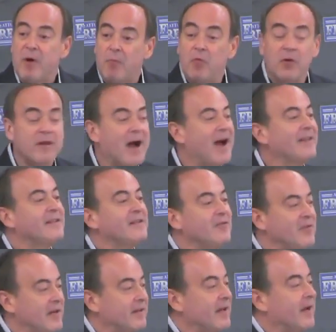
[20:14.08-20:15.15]
But we're not
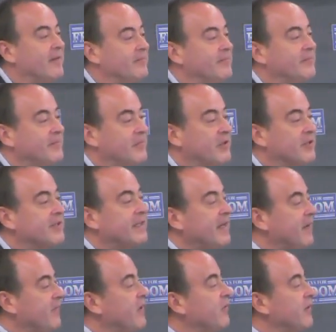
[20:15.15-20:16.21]
doing that. Just to
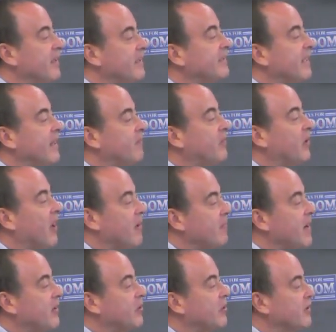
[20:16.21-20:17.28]
give you an example, I
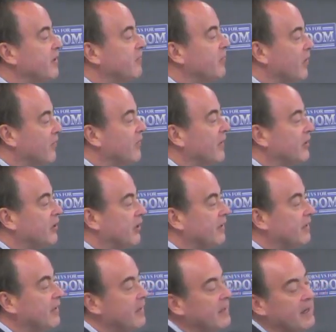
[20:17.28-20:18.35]
mentioned the
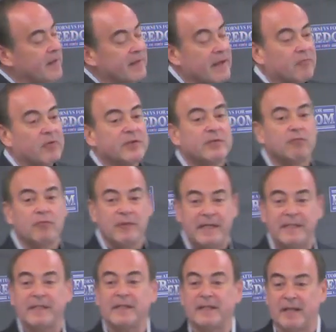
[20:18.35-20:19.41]
provision that was
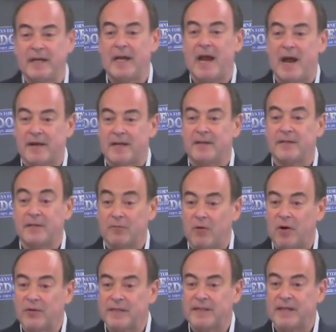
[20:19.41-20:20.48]
recently added to
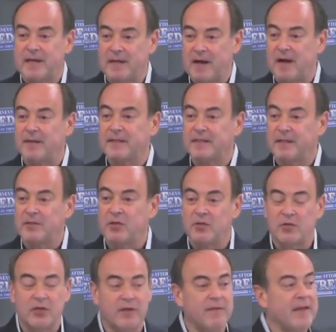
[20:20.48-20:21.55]
our state
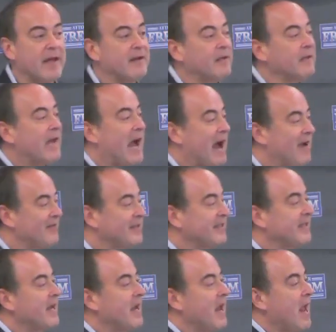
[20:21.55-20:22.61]
constitution that
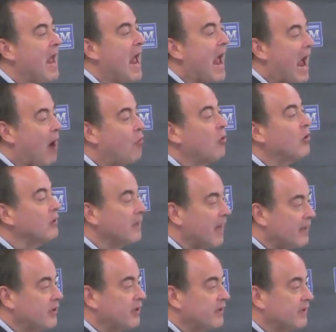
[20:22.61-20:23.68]
allows our
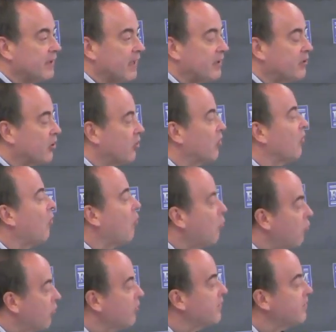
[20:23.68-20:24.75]
legislature
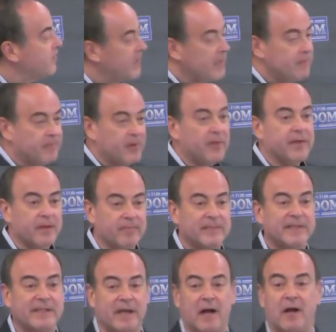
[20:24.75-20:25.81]
or the people
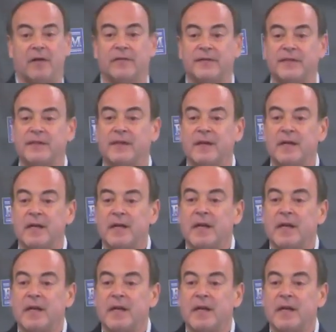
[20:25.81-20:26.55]
themselves